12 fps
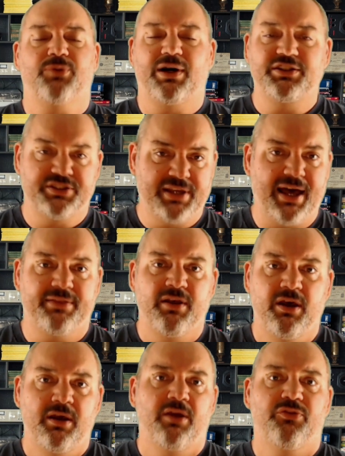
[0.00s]
I just got
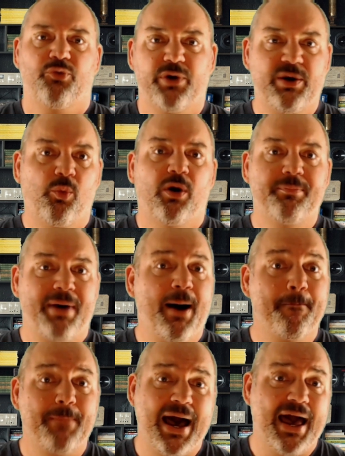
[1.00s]
3
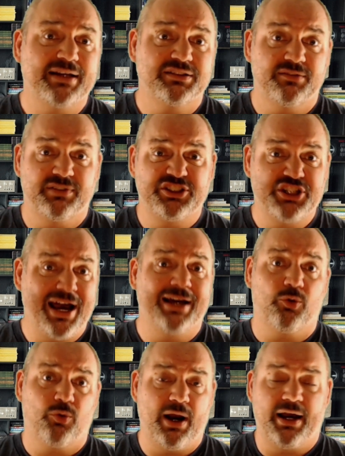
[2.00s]
1-pound bags of a China
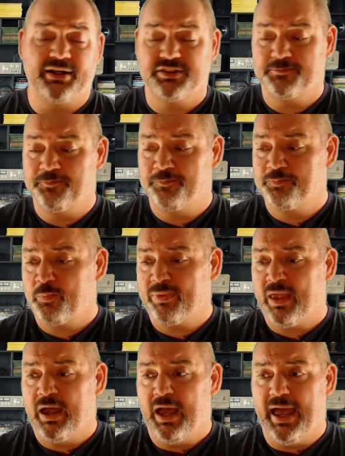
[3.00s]
rice.
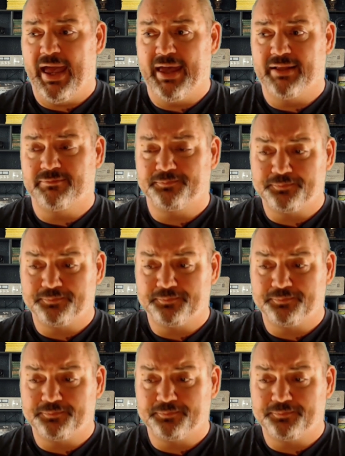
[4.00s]
And